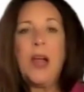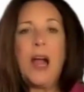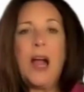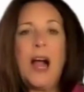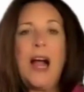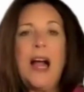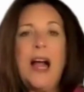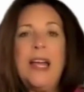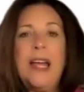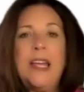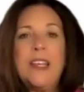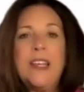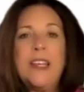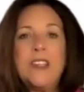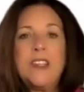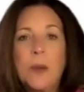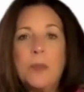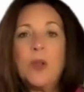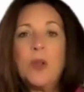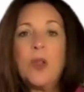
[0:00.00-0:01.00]
I
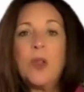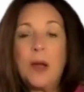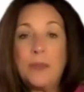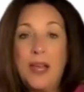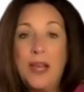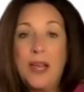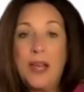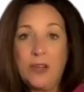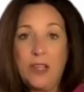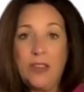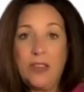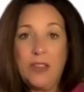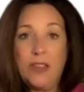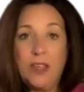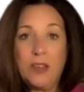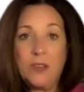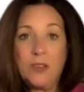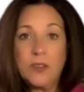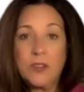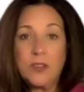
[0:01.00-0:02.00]
double up
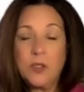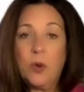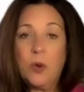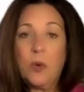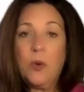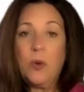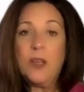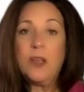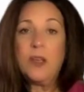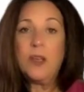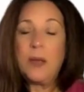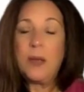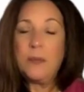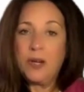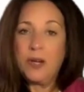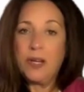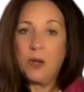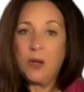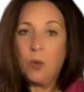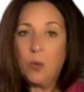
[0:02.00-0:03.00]
everything. So I
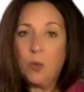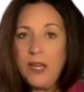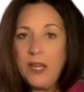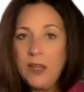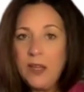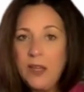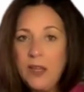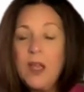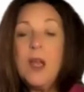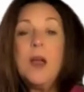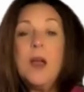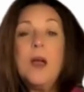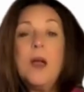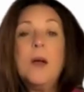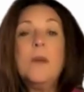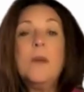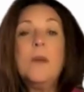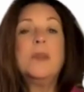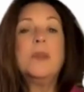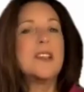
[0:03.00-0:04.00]
bring a week
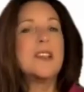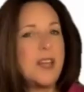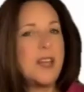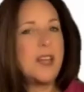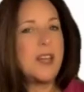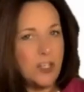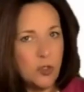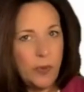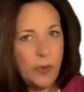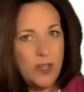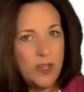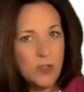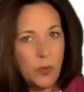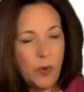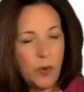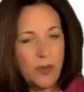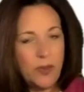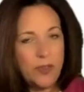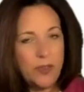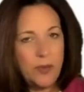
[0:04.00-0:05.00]
plus an extra
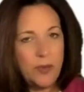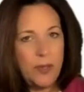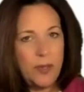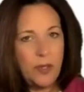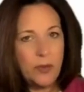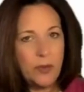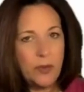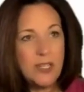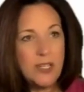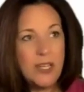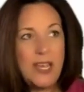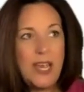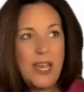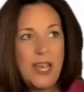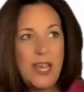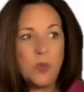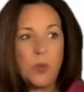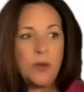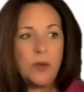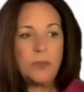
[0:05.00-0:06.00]
week's worth of pills in
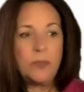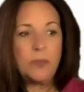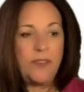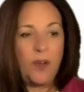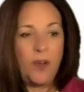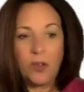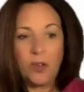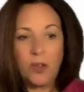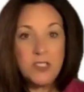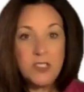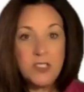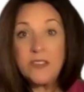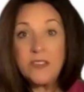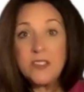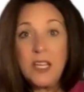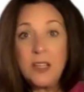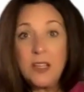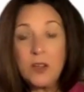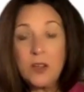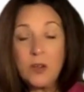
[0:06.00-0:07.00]
case one falls down the
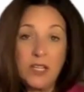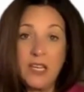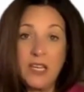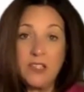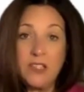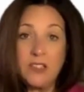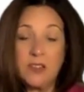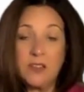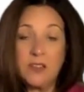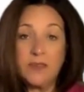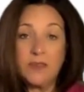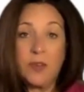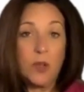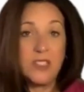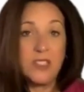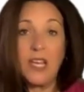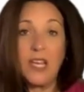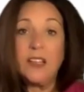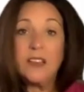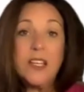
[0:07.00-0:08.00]
sink, in case it
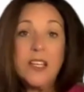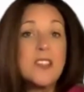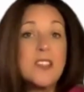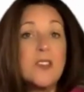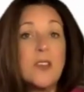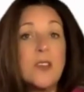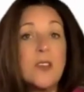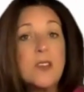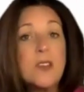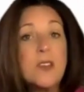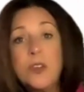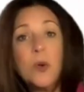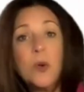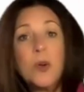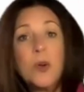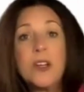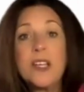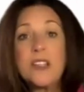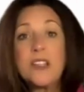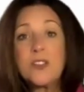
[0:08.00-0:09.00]
falls out and lands on the floor
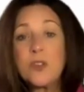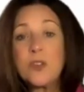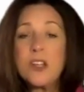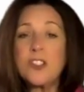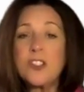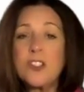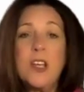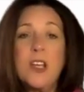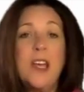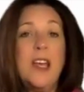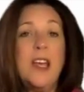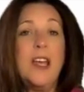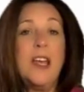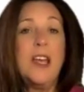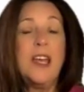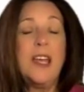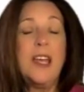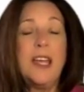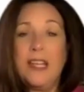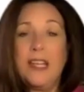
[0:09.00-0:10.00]
and gets crushed,
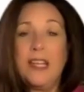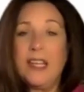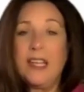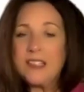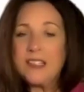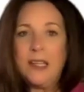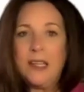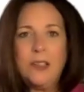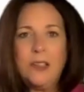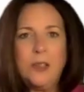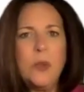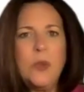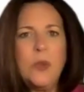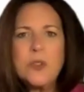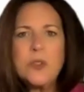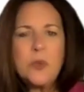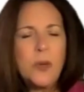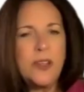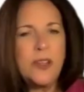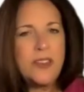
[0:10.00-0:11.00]
in case I lose
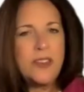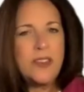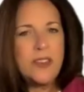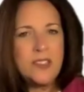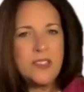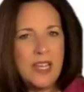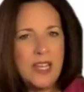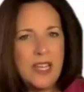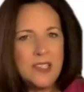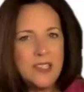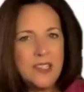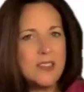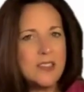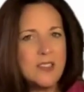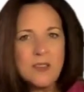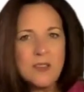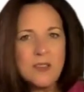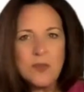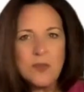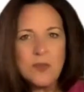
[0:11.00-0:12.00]
one of the days.
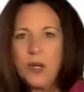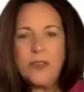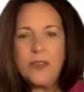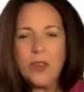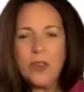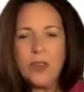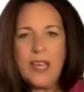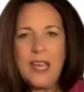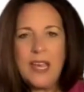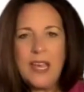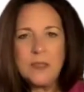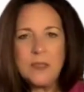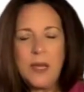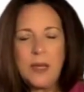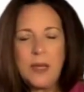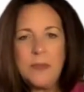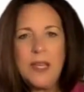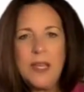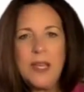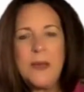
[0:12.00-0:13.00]
Whatever the case may
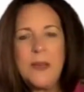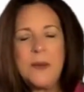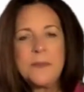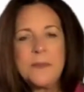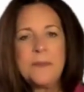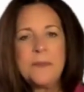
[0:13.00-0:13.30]
be,